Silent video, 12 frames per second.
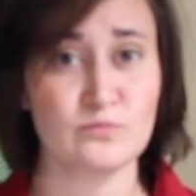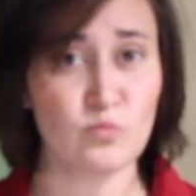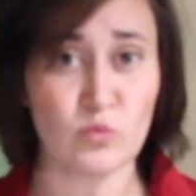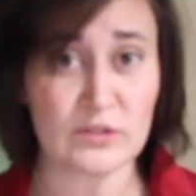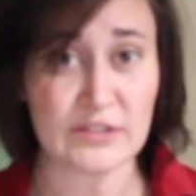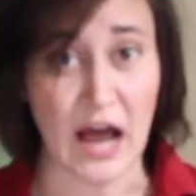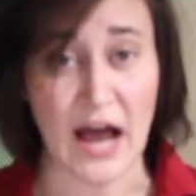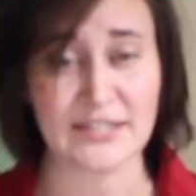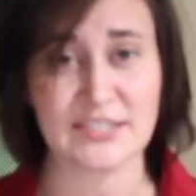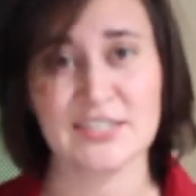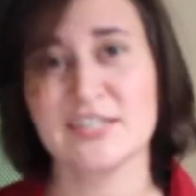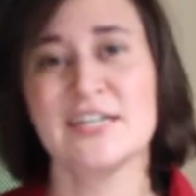will
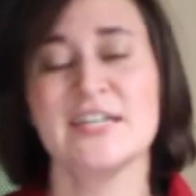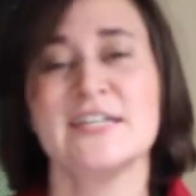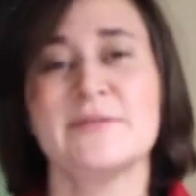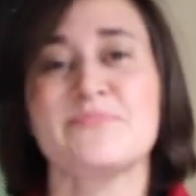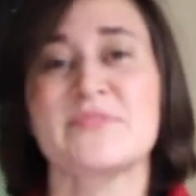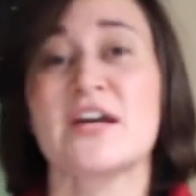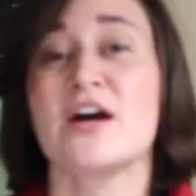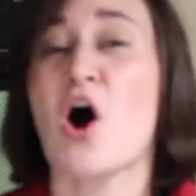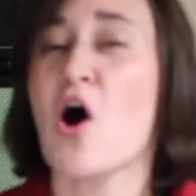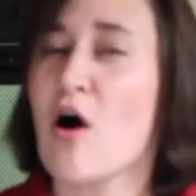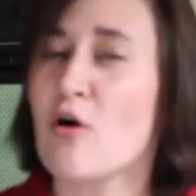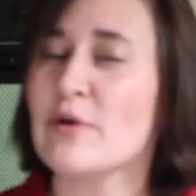not.
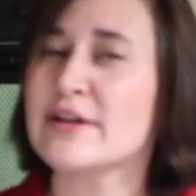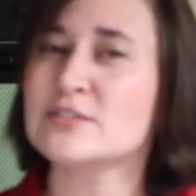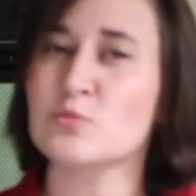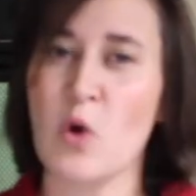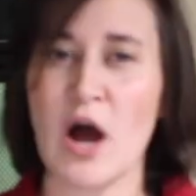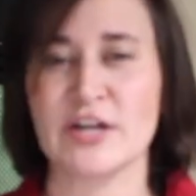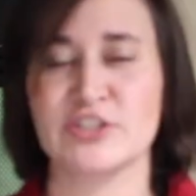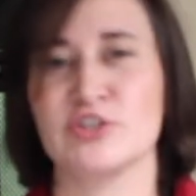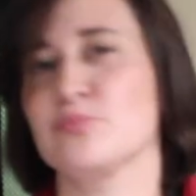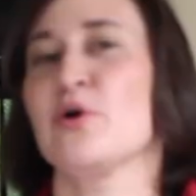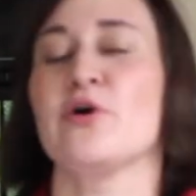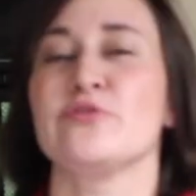Always wash
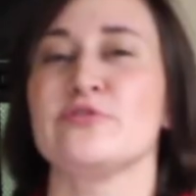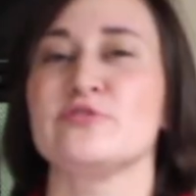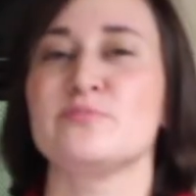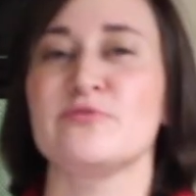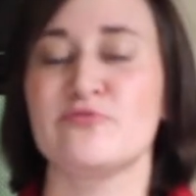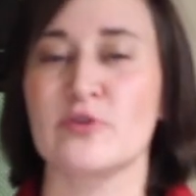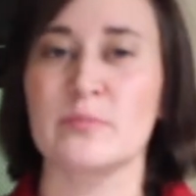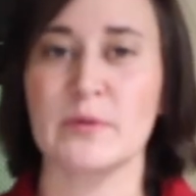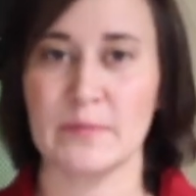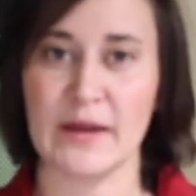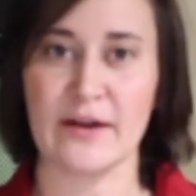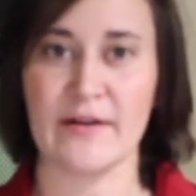your produce before
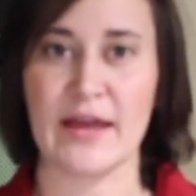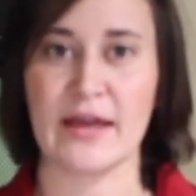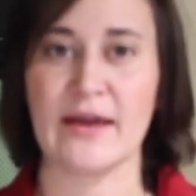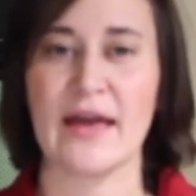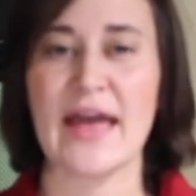preparing,